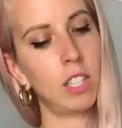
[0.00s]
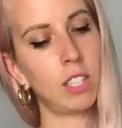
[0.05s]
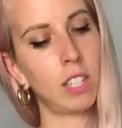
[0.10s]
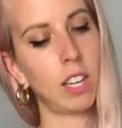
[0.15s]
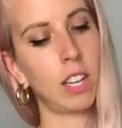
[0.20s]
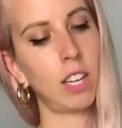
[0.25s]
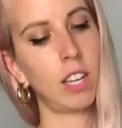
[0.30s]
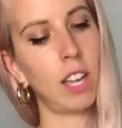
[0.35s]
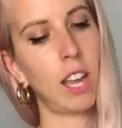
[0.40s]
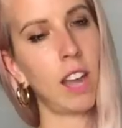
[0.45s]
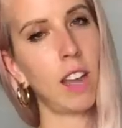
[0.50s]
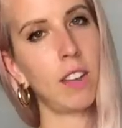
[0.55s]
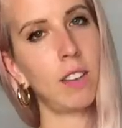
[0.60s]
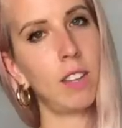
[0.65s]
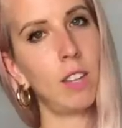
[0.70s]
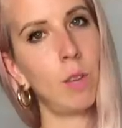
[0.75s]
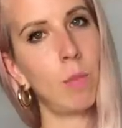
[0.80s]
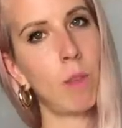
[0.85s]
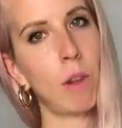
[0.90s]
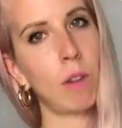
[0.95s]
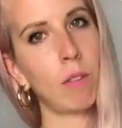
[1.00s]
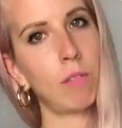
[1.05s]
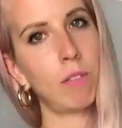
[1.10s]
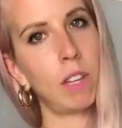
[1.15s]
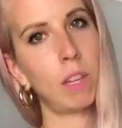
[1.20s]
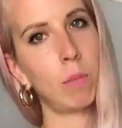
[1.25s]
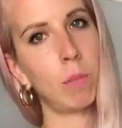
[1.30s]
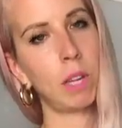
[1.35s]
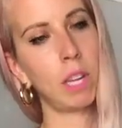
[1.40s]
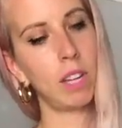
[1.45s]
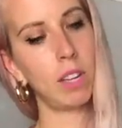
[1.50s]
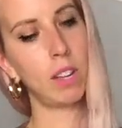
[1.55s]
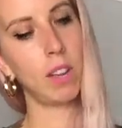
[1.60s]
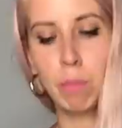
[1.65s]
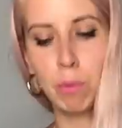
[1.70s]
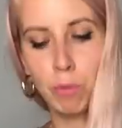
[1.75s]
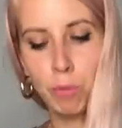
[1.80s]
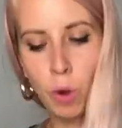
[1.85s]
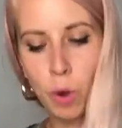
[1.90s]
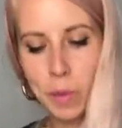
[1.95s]
She's like, yeah, you better feed me.
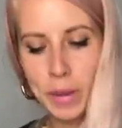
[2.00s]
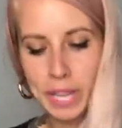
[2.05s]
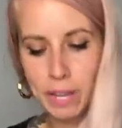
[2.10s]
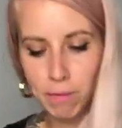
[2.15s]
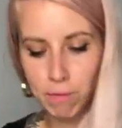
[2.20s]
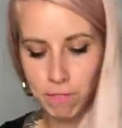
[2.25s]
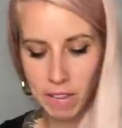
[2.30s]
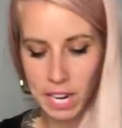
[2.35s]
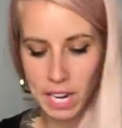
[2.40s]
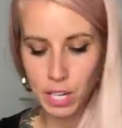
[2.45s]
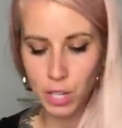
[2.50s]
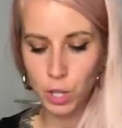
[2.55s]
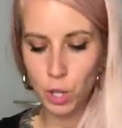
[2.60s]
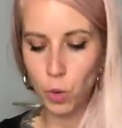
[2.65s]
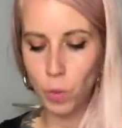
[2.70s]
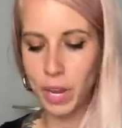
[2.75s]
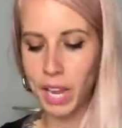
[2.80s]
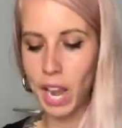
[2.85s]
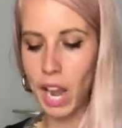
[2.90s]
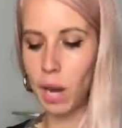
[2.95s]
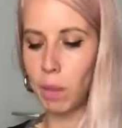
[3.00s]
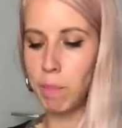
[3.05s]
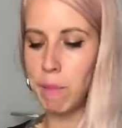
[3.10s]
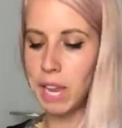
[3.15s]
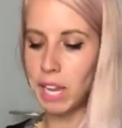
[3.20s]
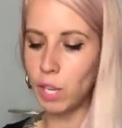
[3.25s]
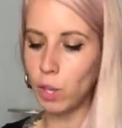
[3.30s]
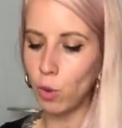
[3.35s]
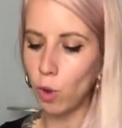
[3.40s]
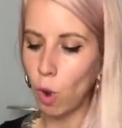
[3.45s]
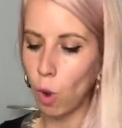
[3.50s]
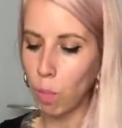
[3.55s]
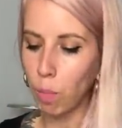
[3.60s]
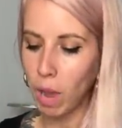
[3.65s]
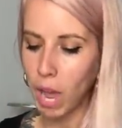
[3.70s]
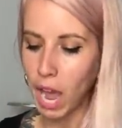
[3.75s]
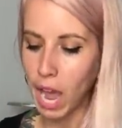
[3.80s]
And before we can feed you, we gotta make you go